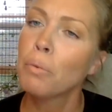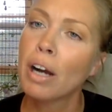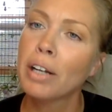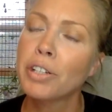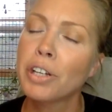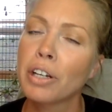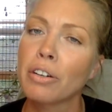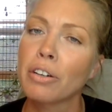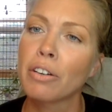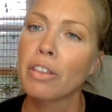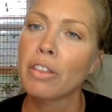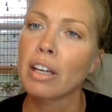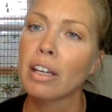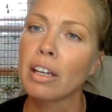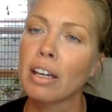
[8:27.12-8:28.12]
watching her and
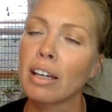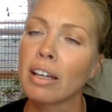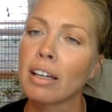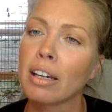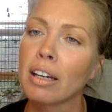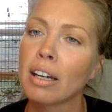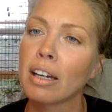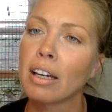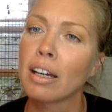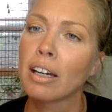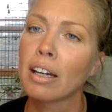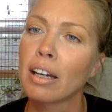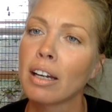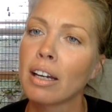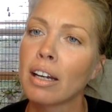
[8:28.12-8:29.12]
thinking,
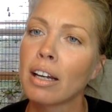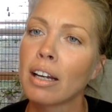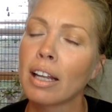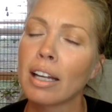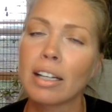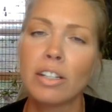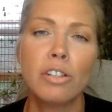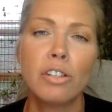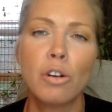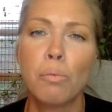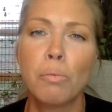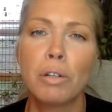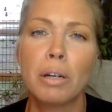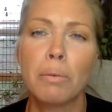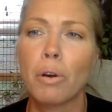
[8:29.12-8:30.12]
like, it just
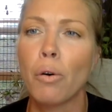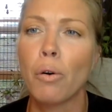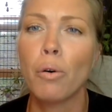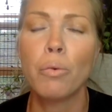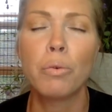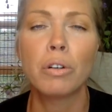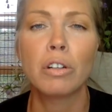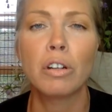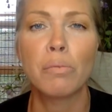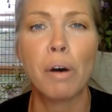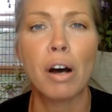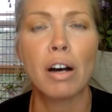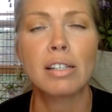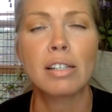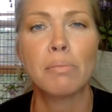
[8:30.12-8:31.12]
opened up the whole world of
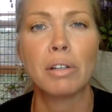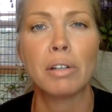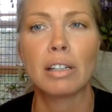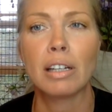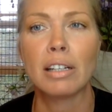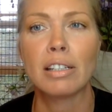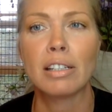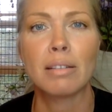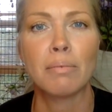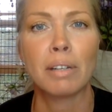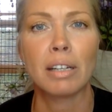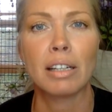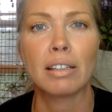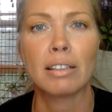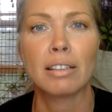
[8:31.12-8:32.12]
possibilities to
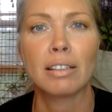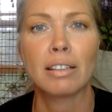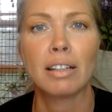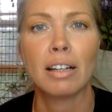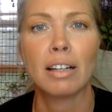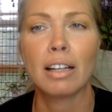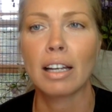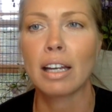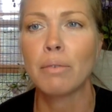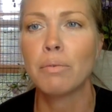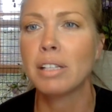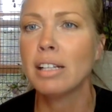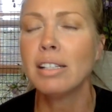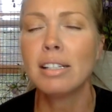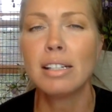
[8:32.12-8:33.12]
me. Like, it was
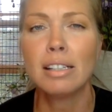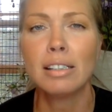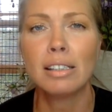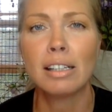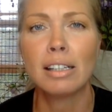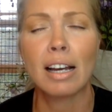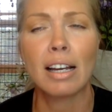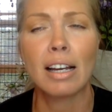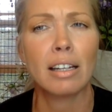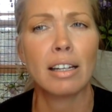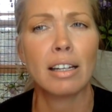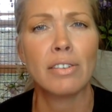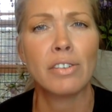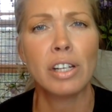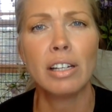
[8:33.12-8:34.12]
instantly like,
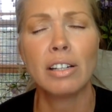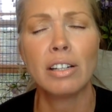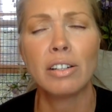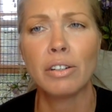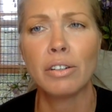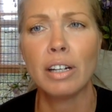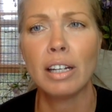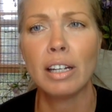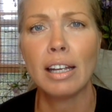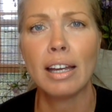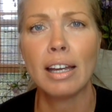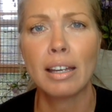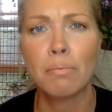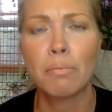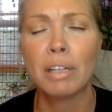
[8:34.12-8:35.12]
if she can do it,
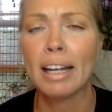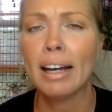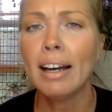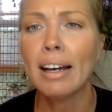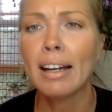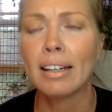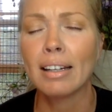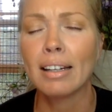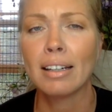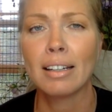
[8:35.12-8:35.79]
it can be done.